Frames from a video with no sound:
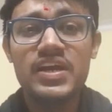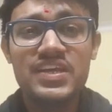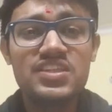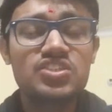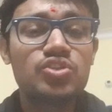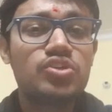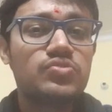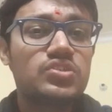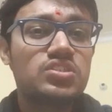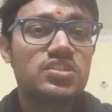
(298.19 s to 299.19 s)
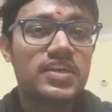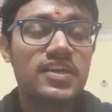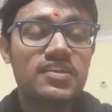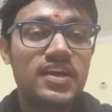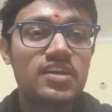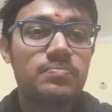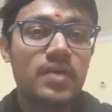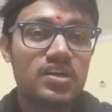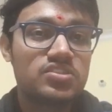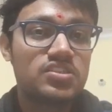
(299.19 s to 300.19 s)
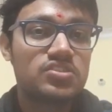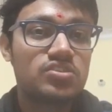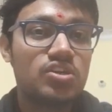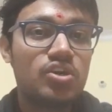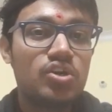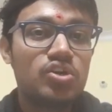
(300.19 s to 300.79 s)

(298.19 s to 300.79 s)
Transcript: not even the fastest things